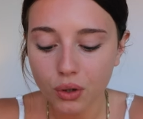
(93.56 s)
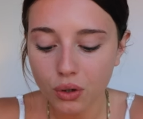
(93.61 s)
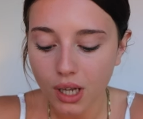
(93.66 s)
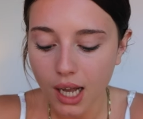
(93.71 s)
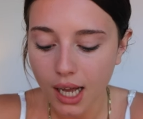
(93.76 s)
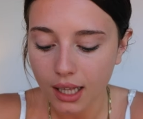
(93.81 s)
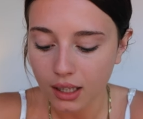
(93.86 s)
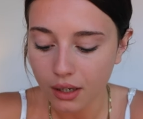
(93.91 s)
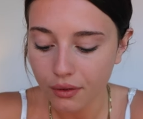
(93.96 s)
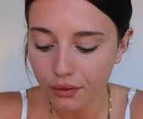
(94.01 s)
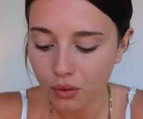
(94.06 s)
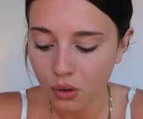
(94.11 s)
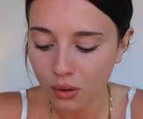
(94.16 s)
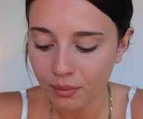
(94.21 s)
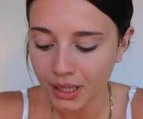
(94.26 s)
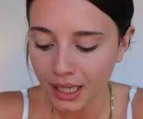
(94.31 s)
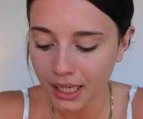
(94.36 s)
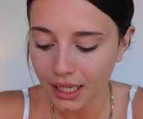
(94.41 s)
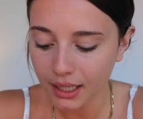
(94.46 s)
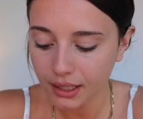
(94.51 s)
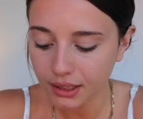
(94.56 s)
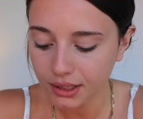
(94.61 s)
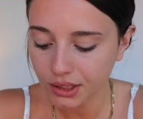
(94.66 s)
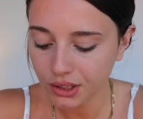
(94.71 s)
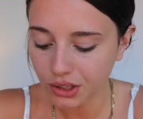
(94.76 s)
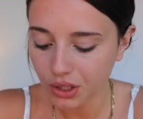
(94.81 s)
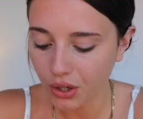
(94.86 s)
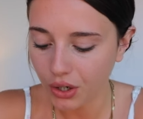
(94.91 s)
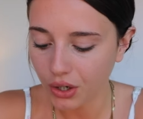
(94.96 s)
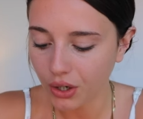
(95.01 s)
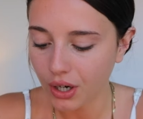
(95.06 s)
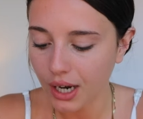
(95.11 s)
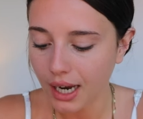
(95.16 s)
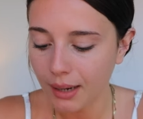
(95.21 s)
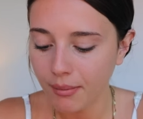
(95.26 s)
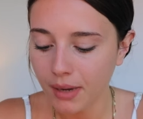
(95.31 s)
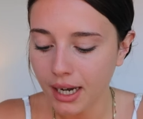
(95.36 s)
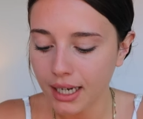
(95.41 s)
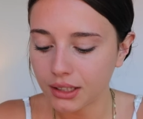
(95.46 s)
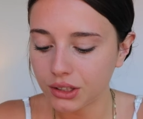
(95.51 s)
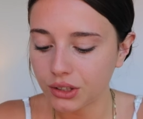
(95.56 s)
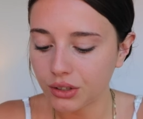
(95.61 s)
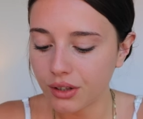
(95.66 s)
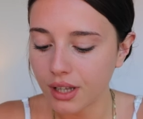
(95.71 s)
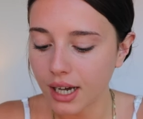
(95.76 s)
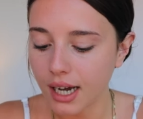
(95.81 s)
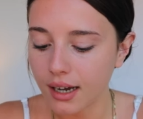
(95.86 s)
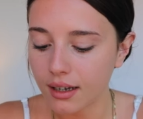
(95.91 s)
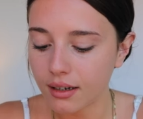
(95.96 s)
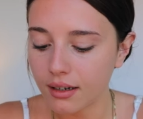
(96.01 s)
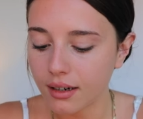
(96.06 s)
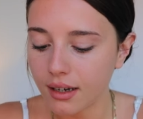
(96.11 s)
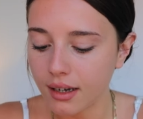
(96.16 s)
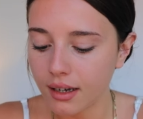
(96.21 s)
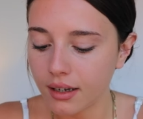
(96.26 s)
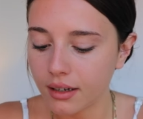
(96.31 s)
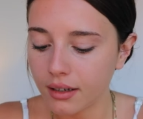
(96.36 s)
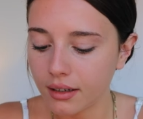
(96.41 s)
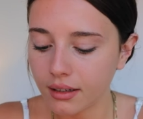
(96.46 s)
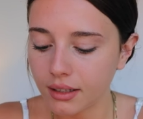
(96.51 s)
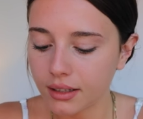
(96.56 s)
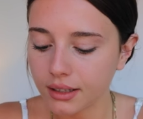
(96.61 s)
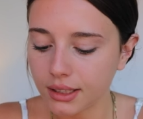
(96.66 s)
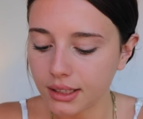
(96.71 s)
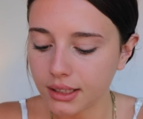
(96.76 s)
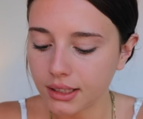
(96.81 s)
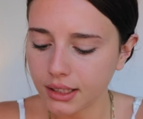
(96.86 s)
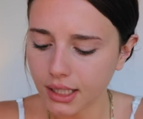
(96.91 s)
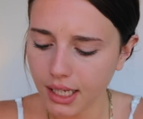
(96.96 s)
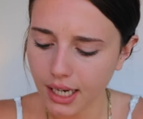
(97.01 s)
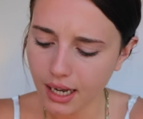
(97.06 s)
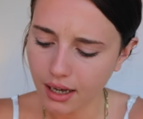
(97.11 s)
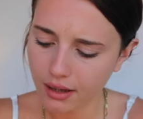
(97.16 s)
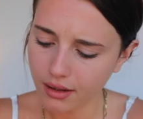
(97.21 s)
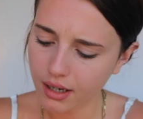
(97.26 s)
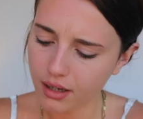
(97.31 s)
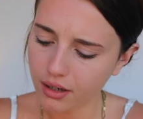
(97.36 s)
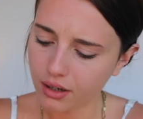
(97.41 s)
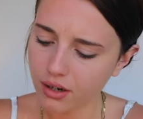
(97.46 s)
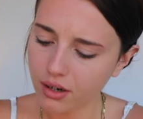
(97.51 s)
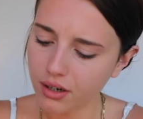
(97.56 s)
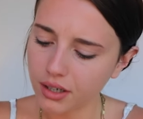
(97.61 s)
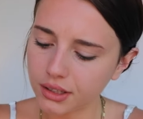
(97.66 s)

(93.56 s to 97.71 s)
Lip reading: color for me, so I might do that and see how that